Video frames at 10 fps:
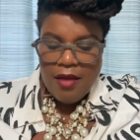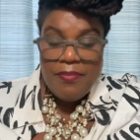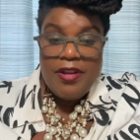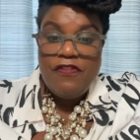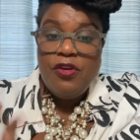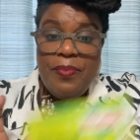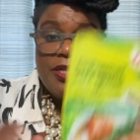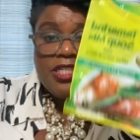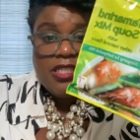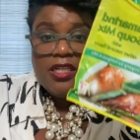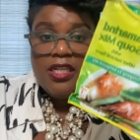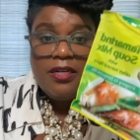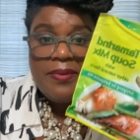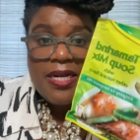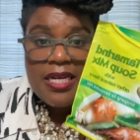But if you put just a
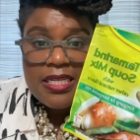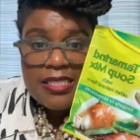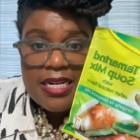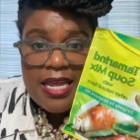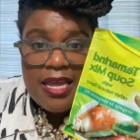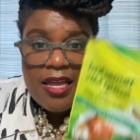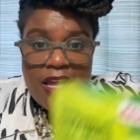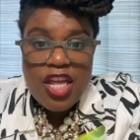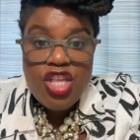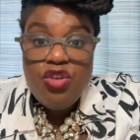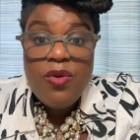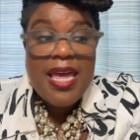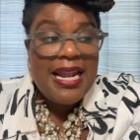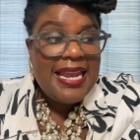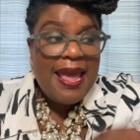little bit of this in there, you
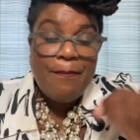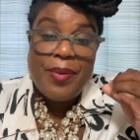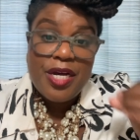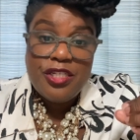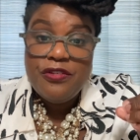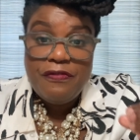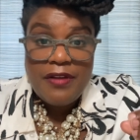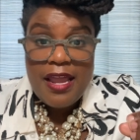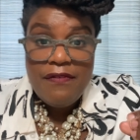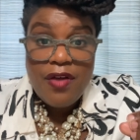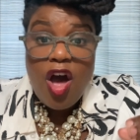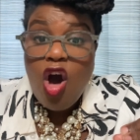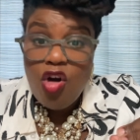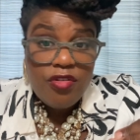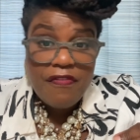getting that punch of flavor
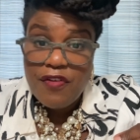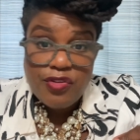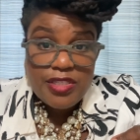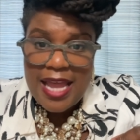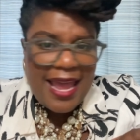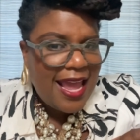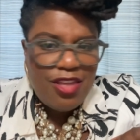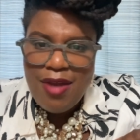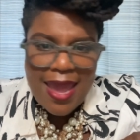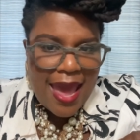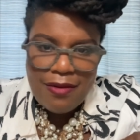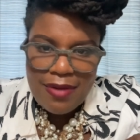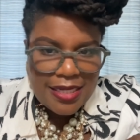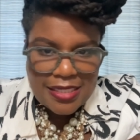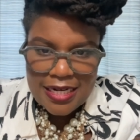on the first day and you ain't got to
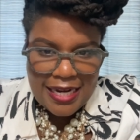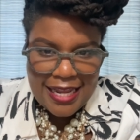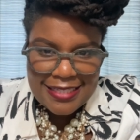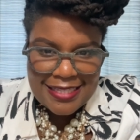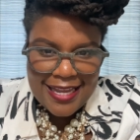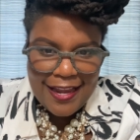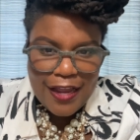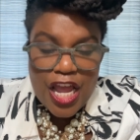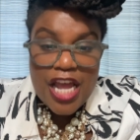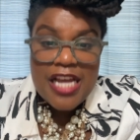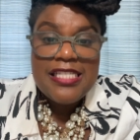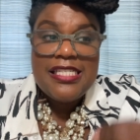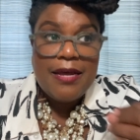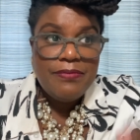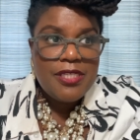wait till the next day.
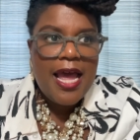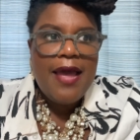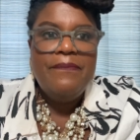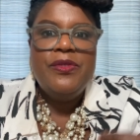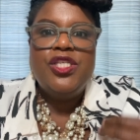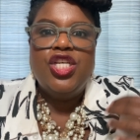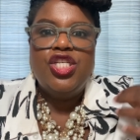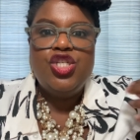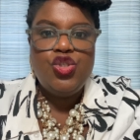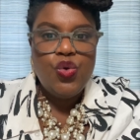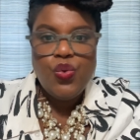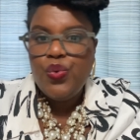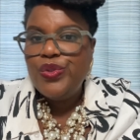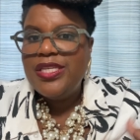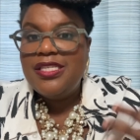Sometimes
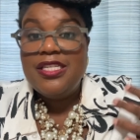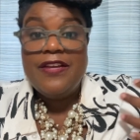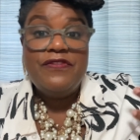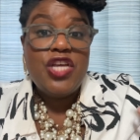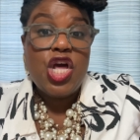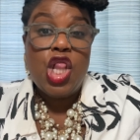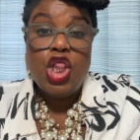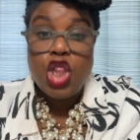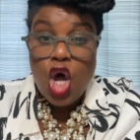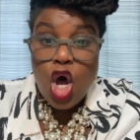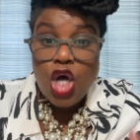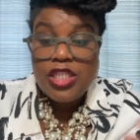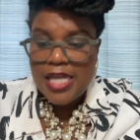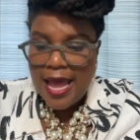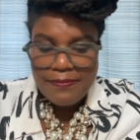stews and stuff take a long
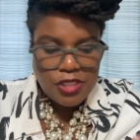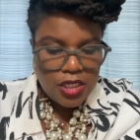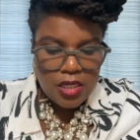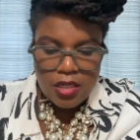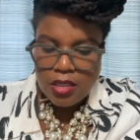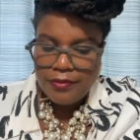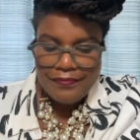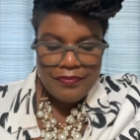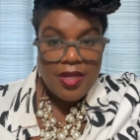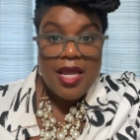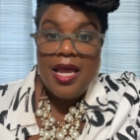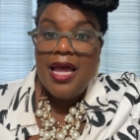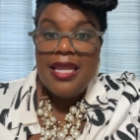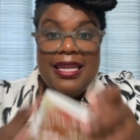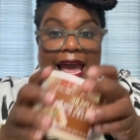time to cook.
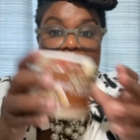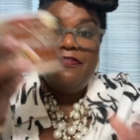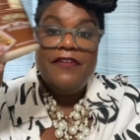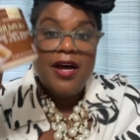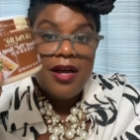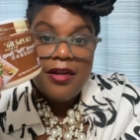Like pho.